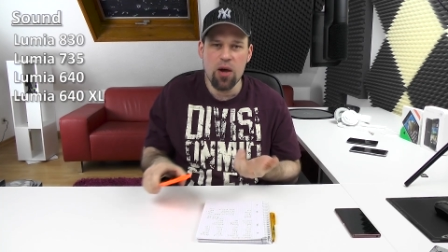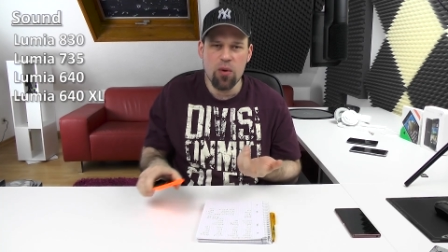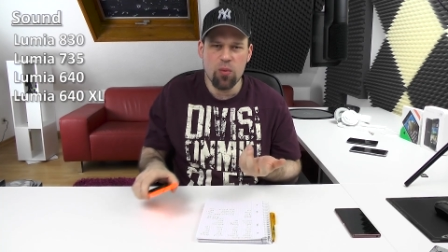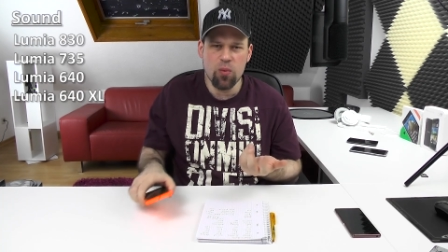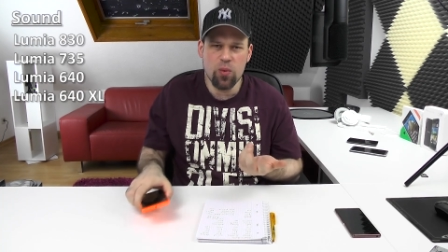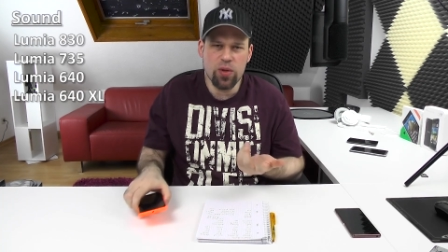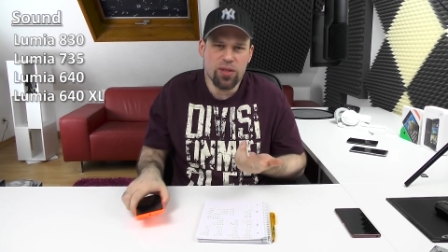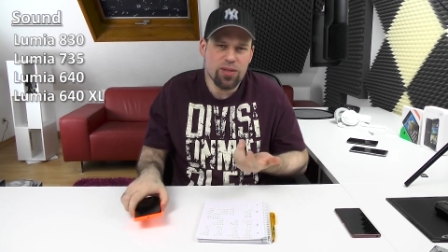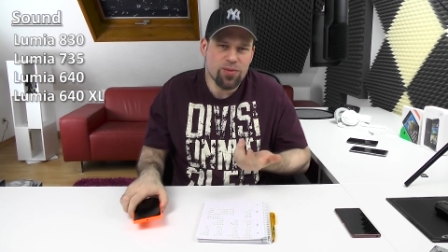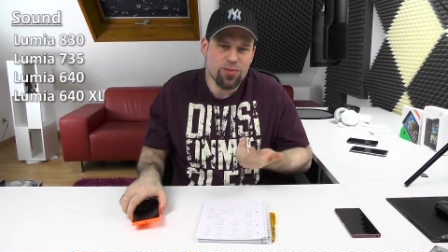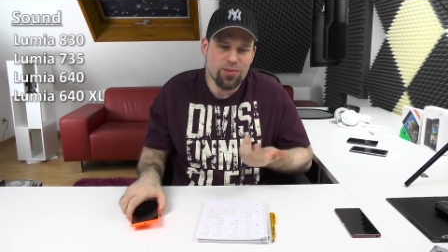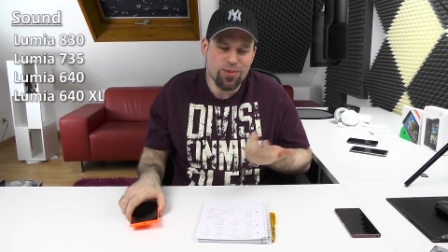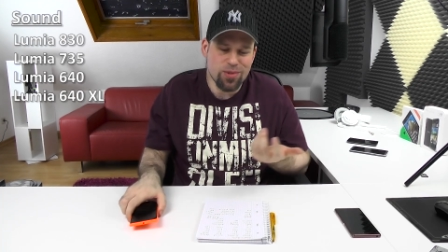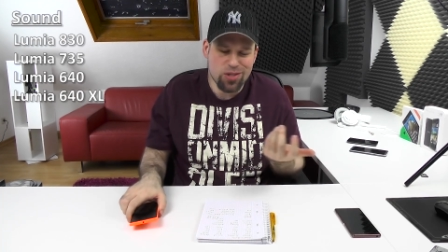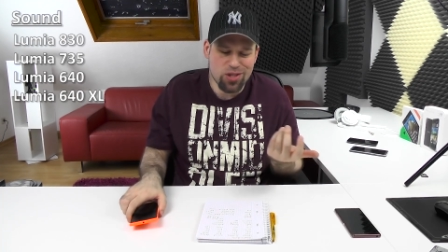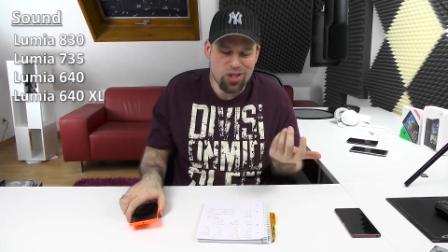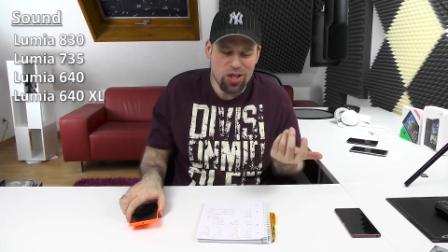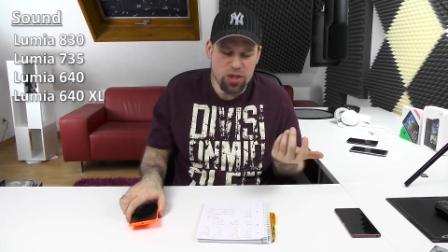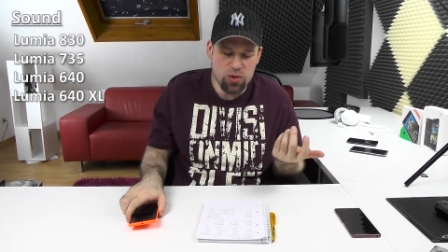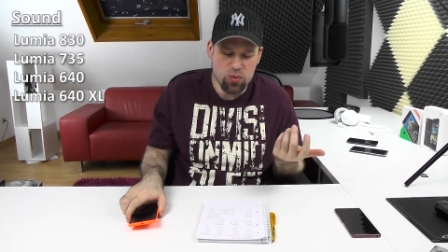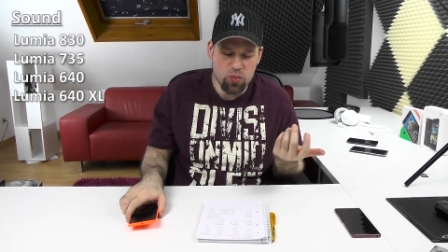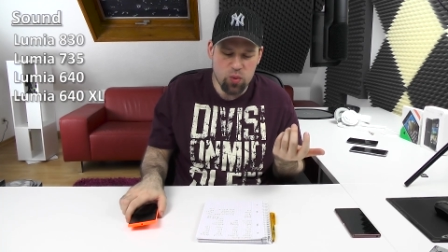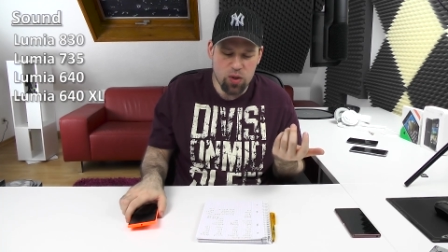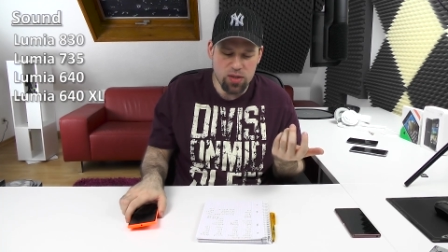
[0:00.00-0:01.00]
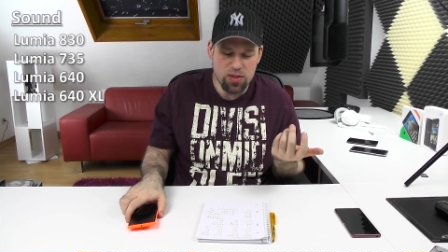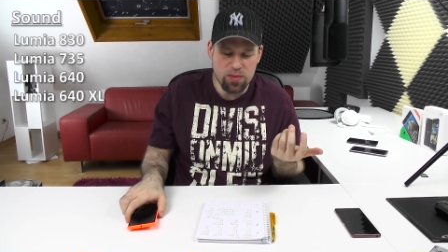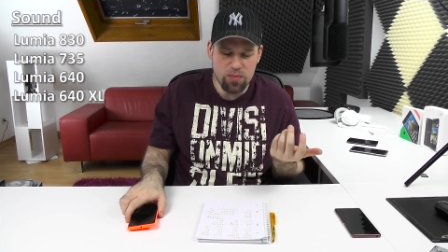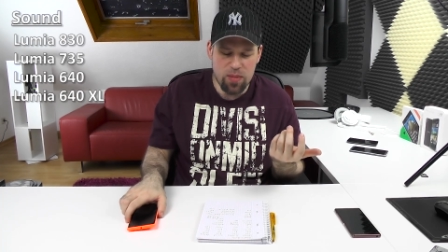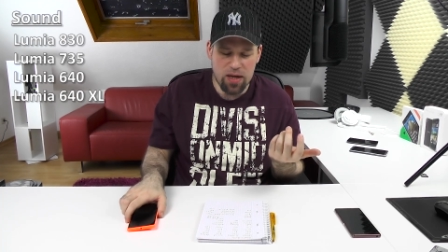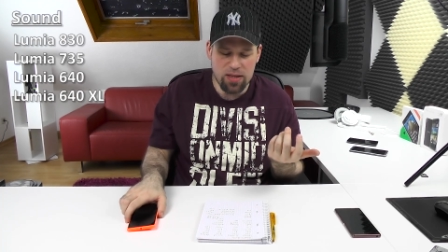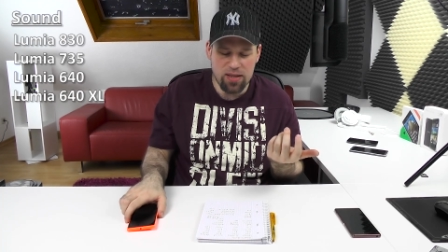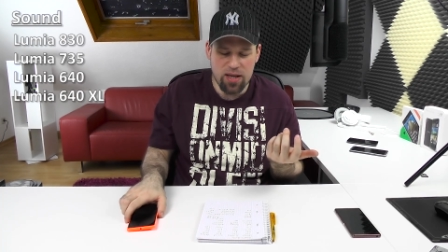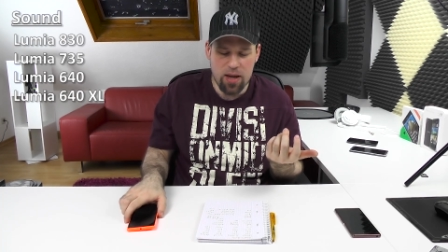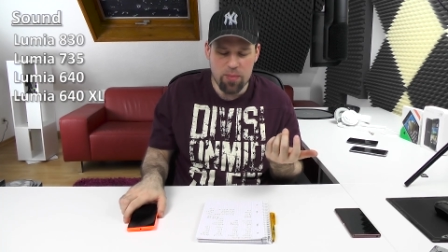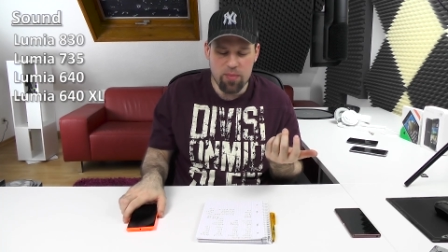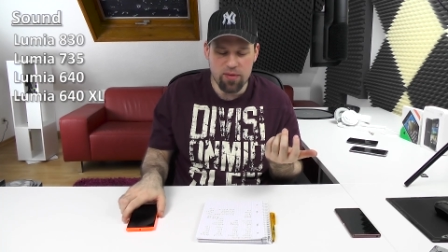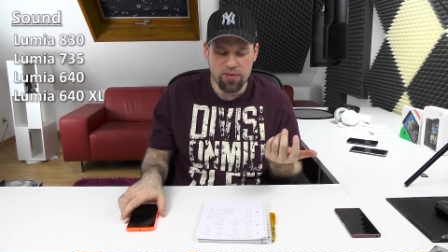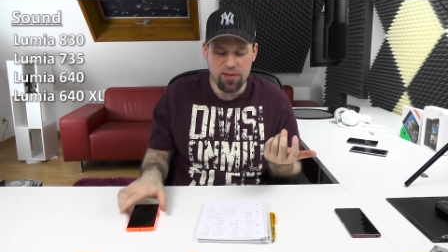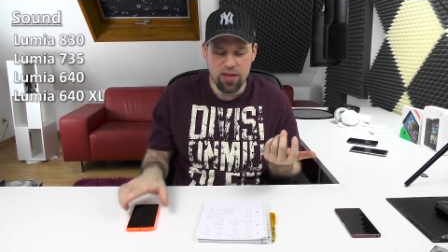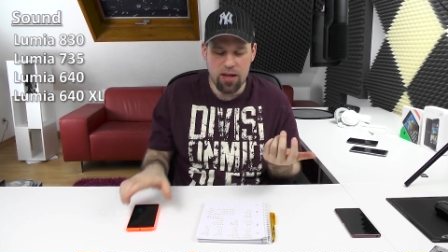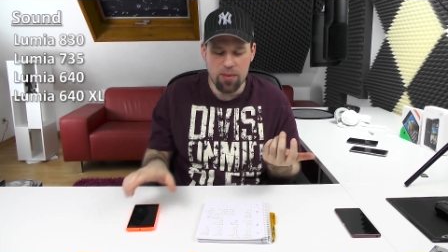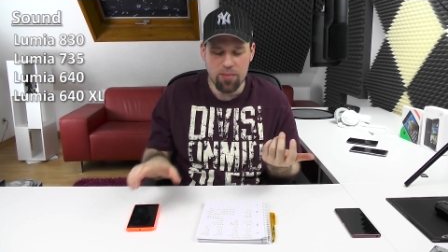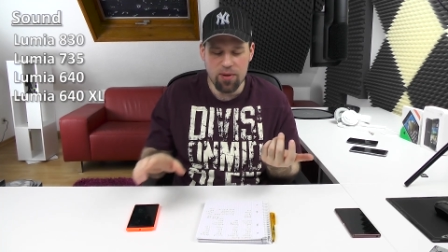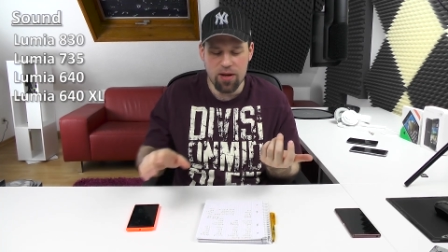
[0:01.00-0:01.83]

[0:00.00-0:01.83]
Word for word: which just wasn't my type of style.